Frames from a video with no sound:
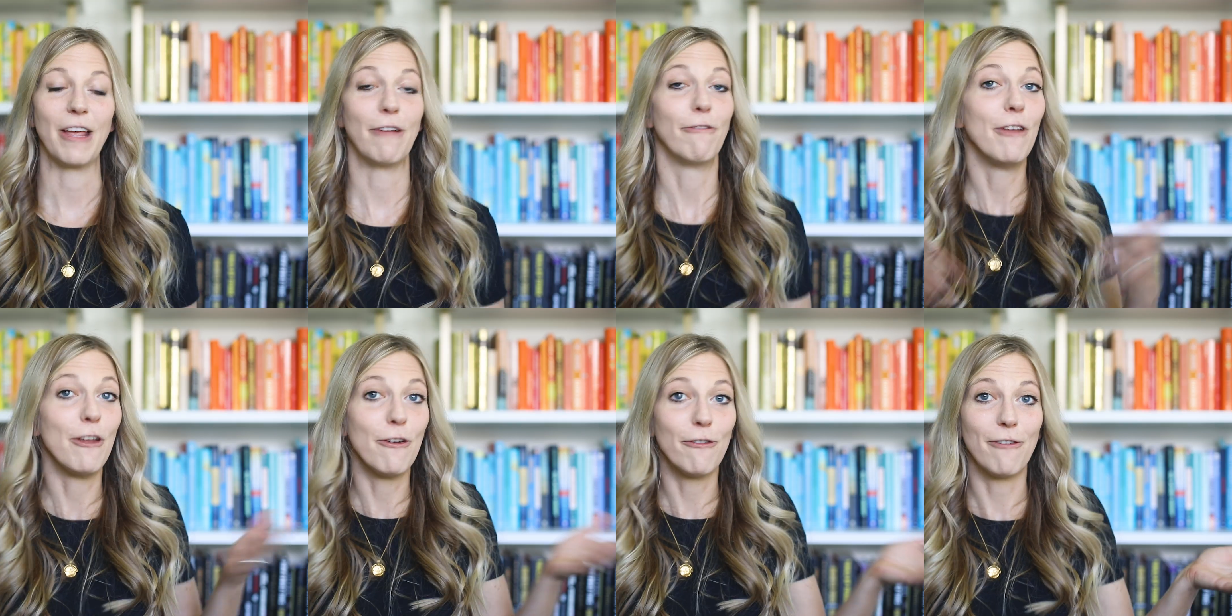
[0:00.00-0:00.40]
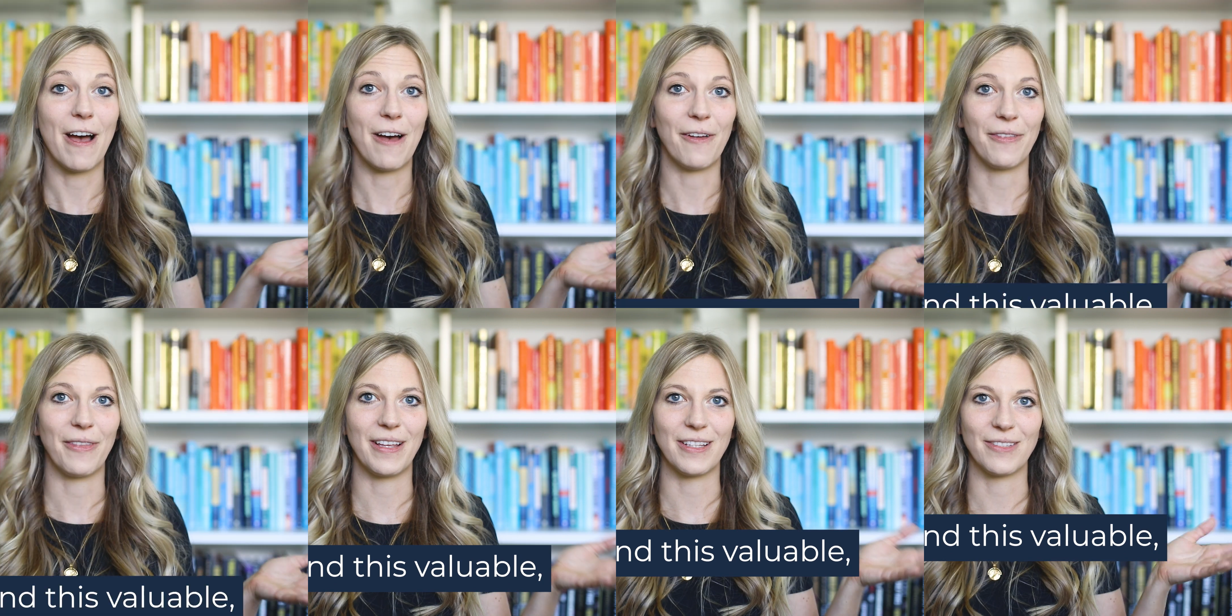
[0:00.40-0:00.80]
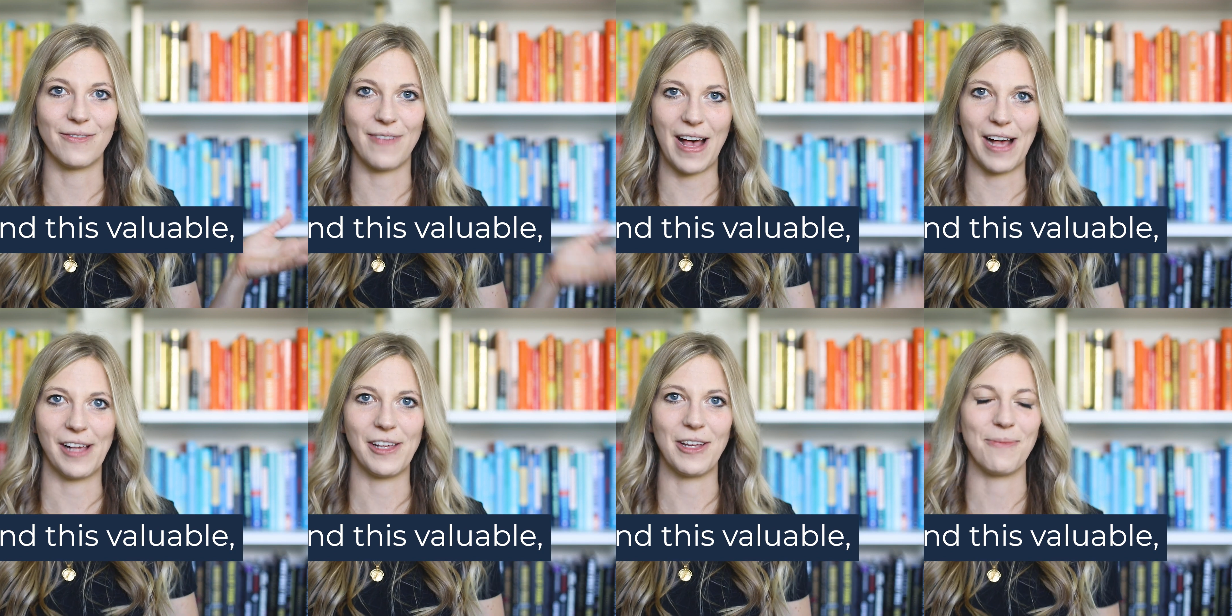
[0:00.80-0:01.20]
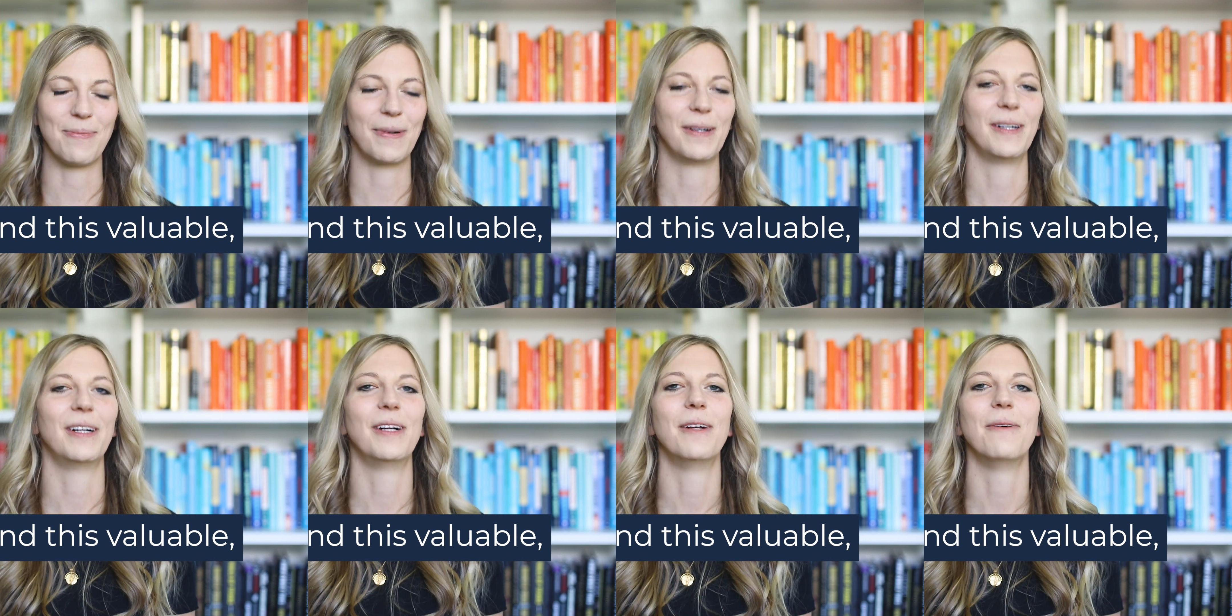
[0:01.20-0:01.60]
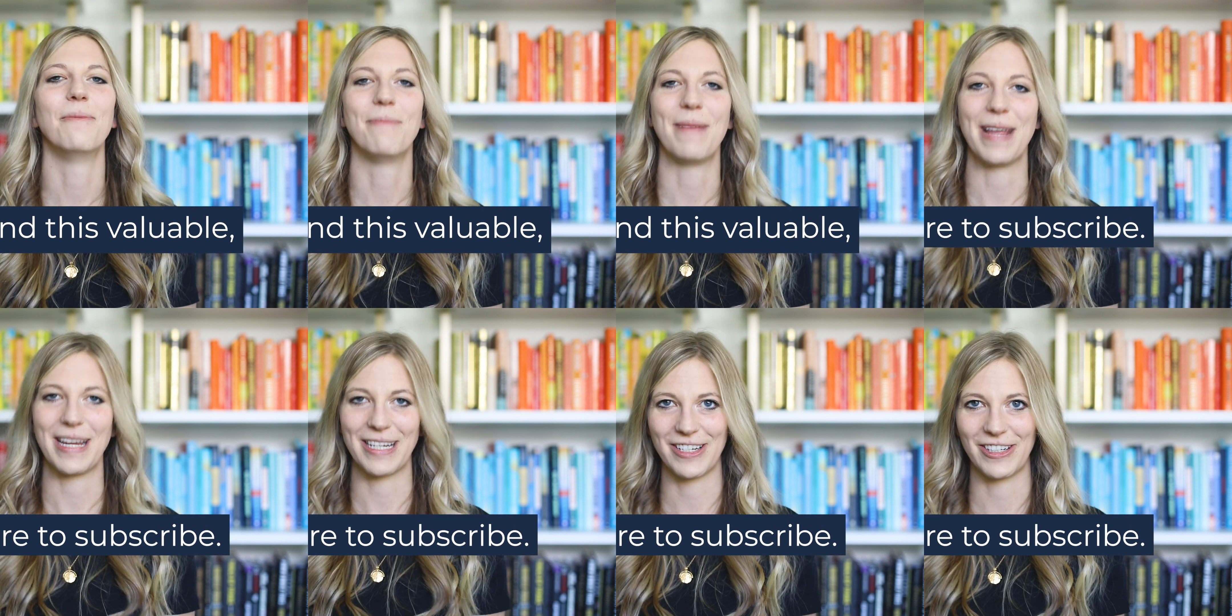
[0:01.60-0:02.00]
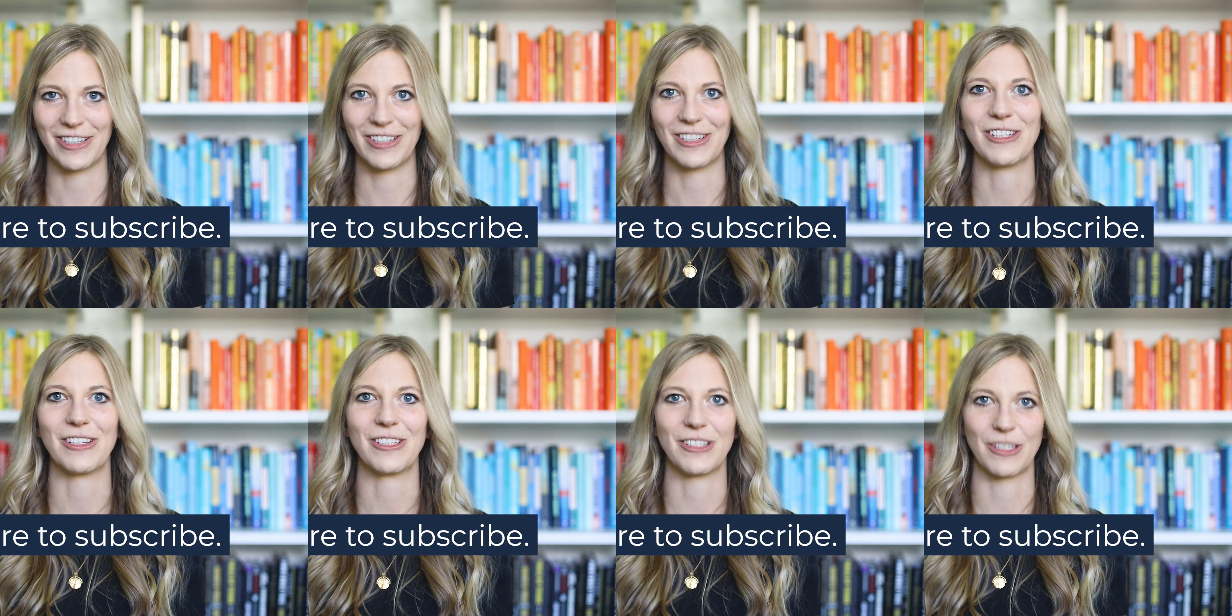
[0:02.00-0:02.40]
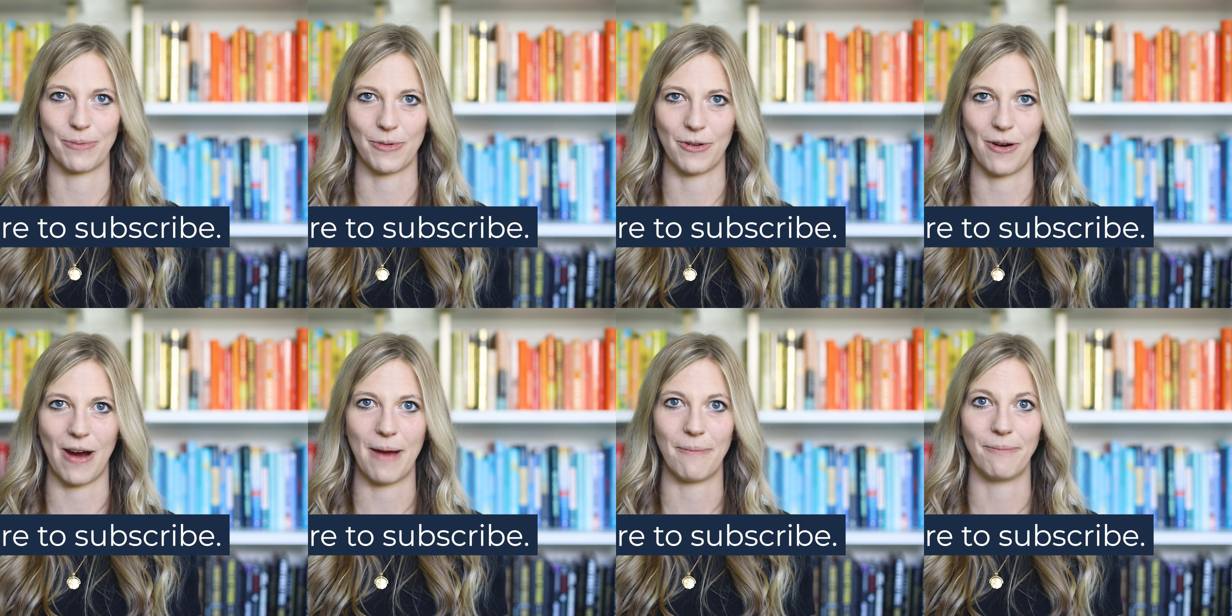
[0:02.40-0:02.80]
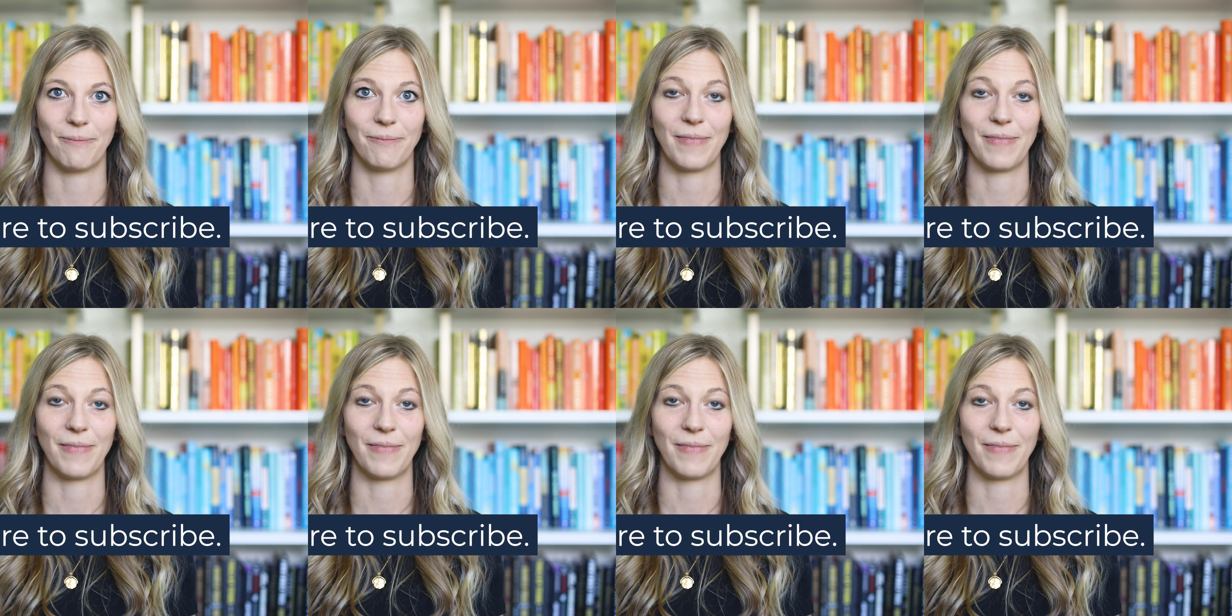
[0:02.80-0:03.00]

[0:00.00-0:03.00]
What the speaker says: If you found this valuable, make sure to subscribe.